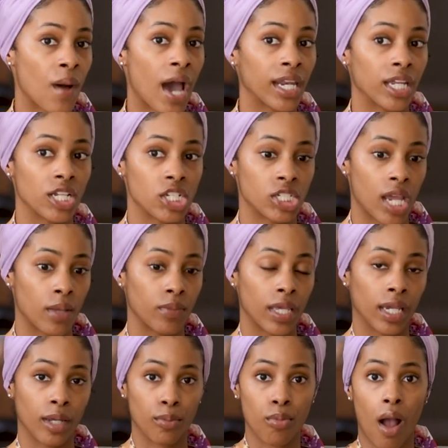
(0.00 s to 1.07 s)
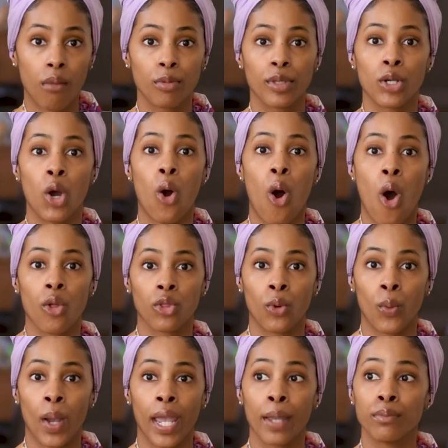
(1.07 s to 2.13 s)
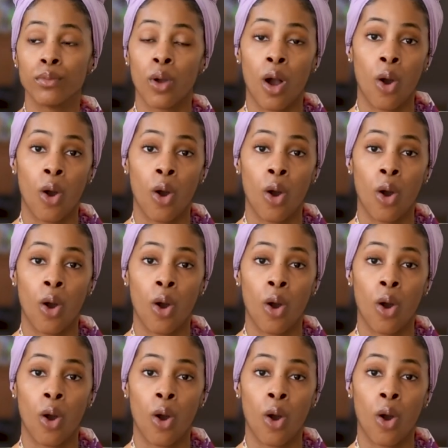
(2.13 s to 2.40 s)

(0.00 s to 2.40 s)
body is shaped, it could probably go all the way,